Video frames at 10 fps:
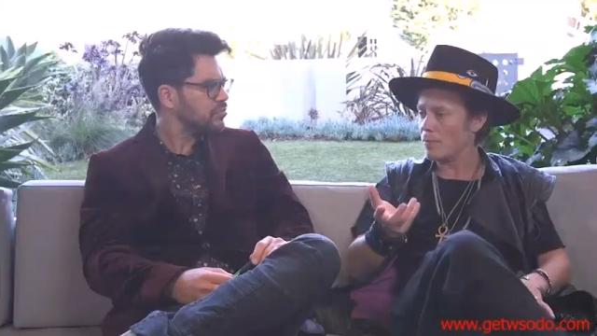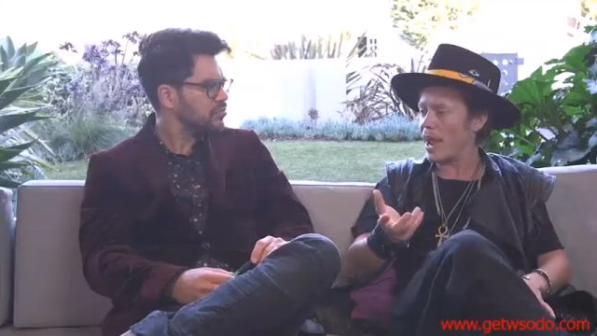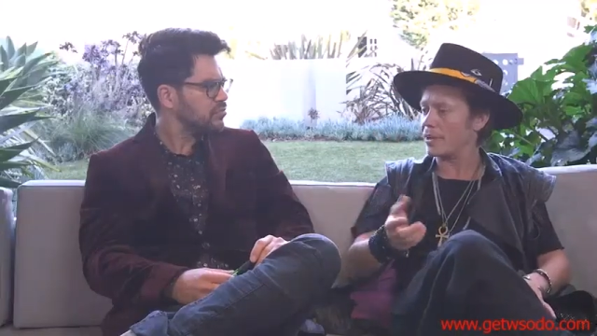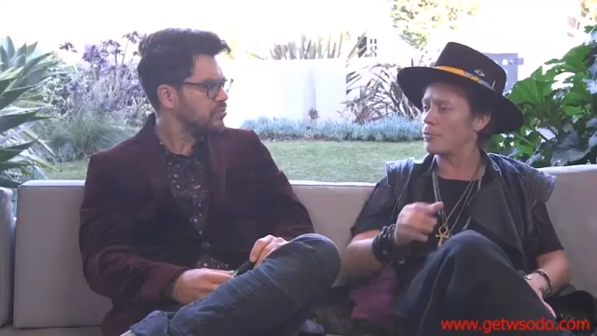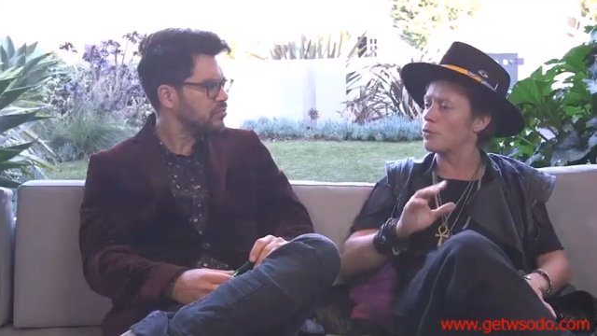
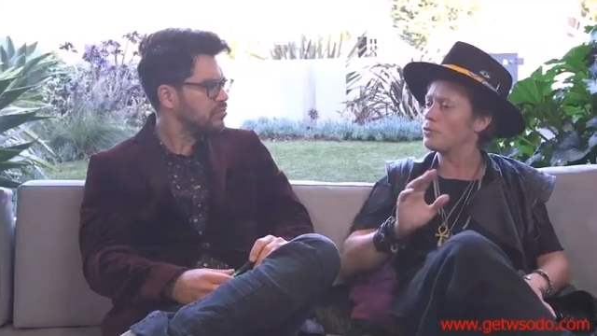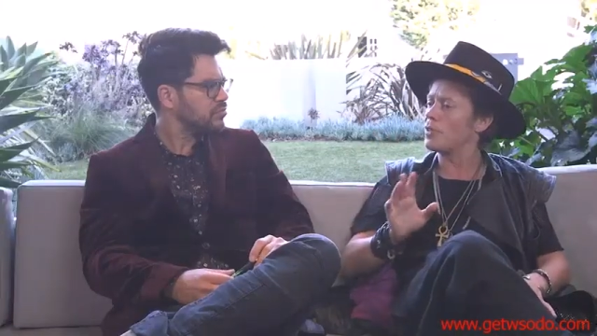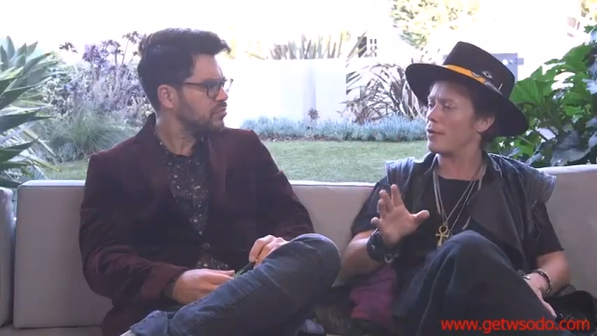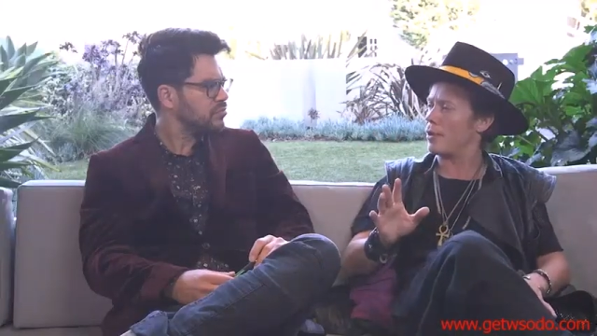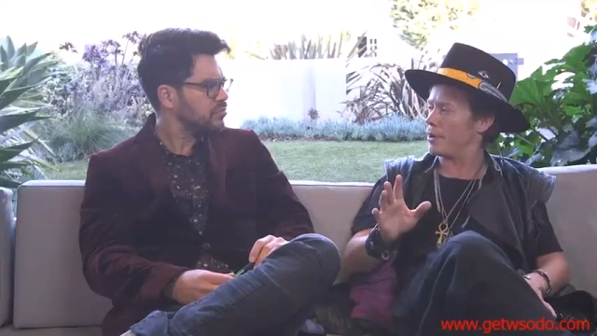Speaker 1: bank. Don't
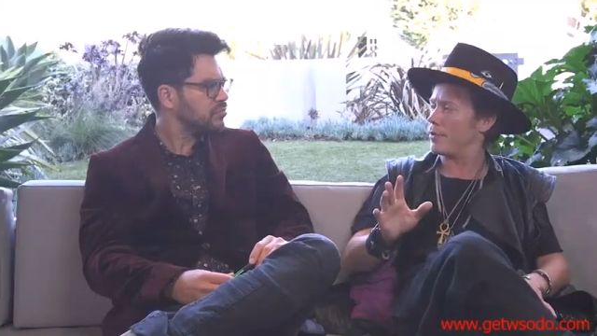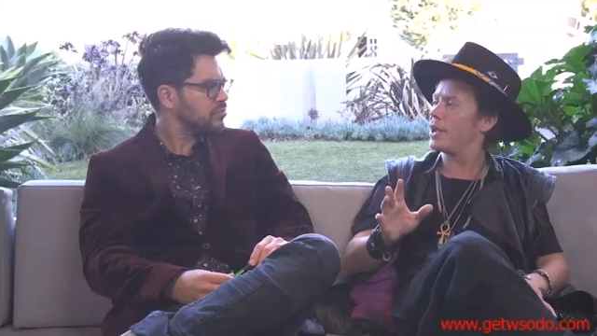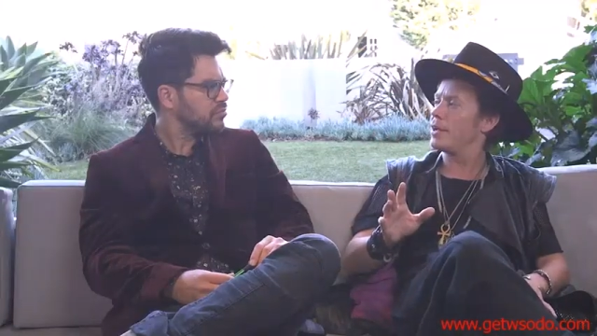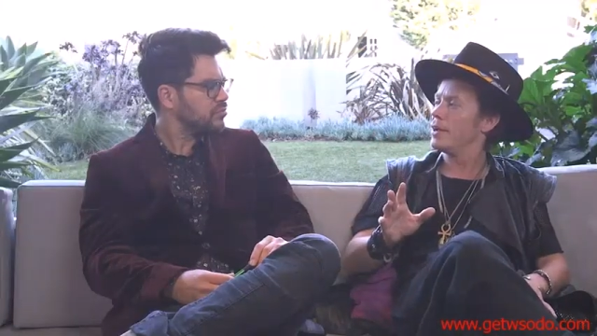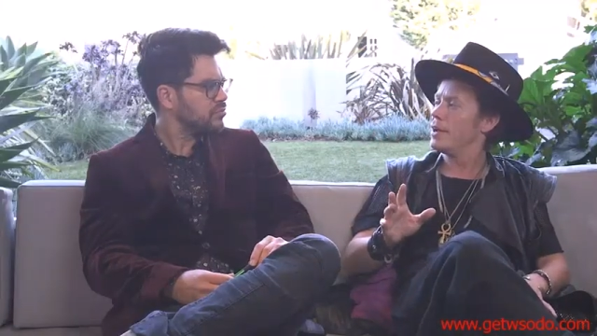do that right
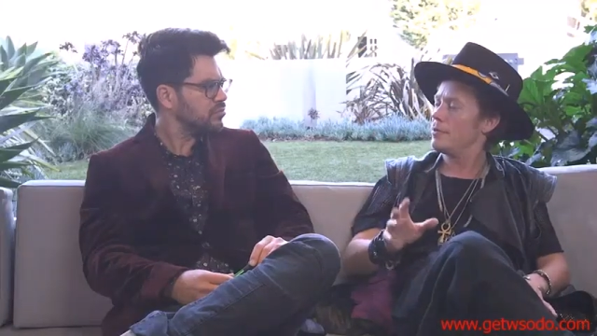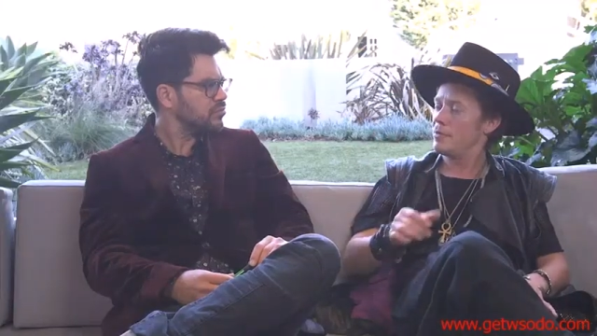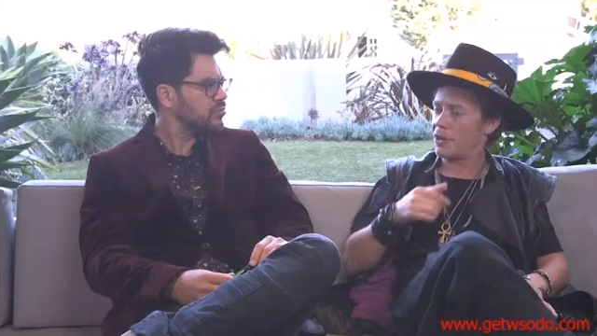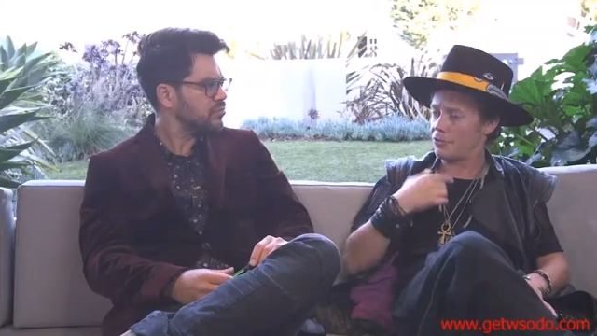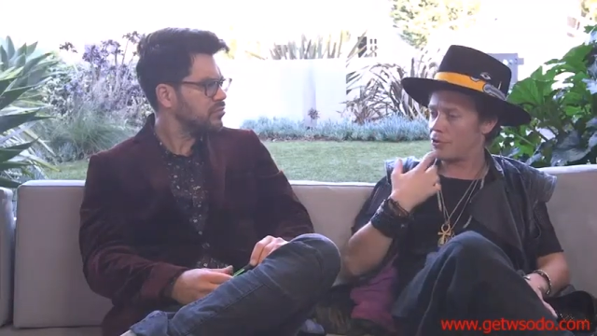away.
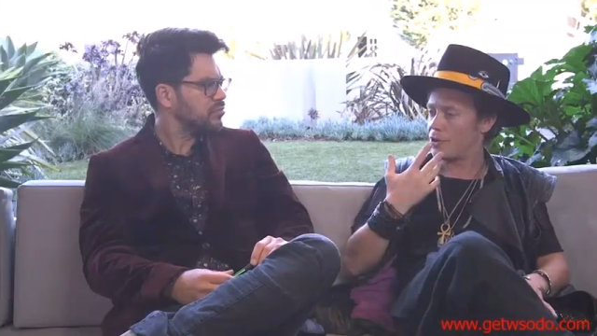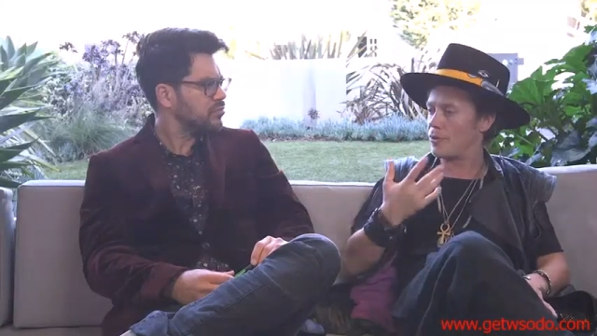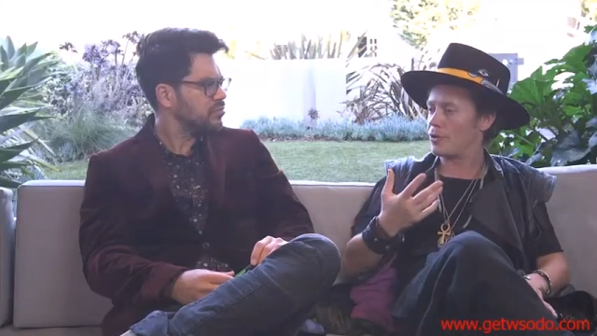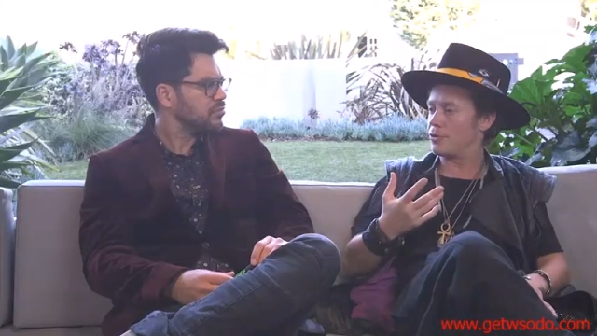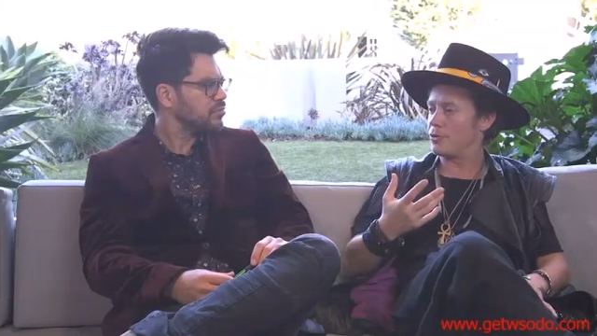Mm-hmm. Make sure you
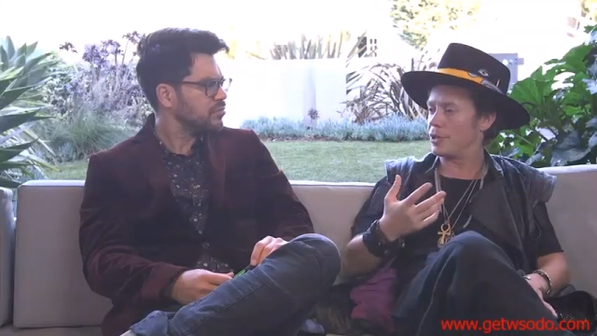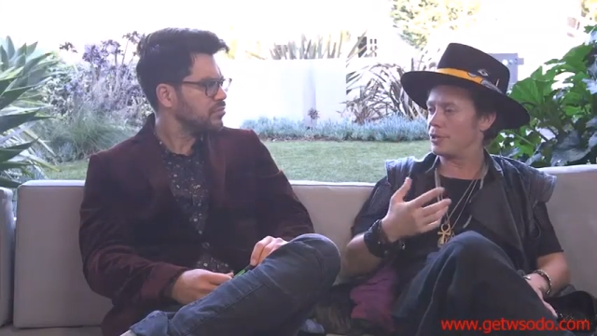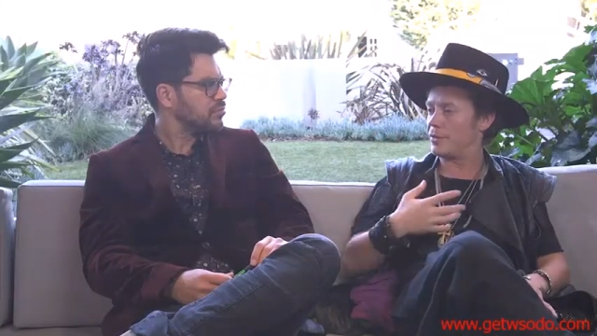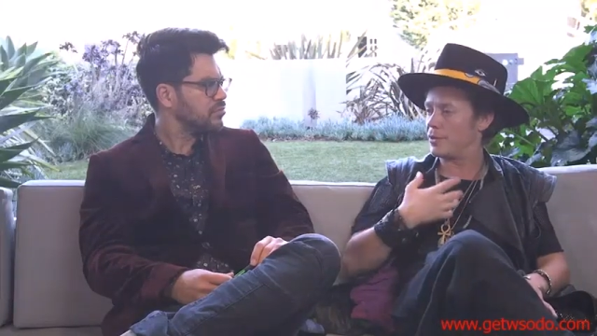know what you're doing.